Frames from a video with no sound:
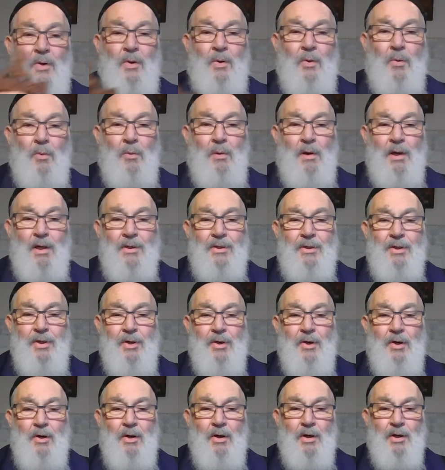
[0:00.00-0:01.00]
one
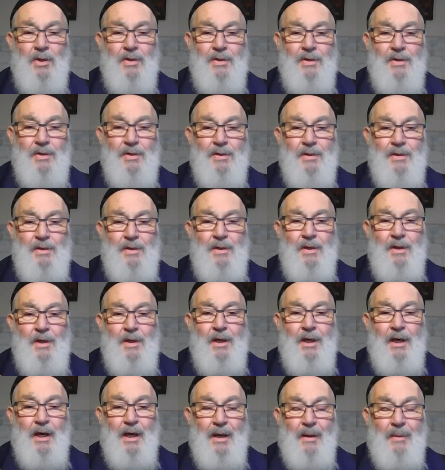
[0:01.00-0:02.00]
God.
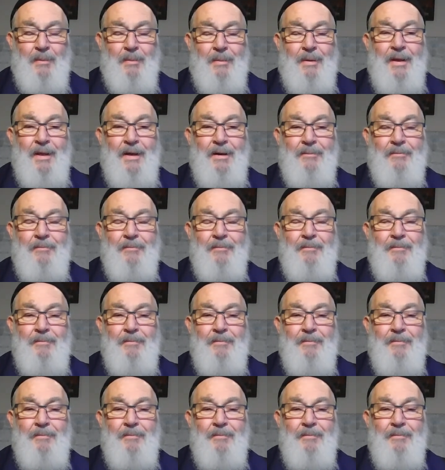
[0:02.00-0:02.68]
Amen.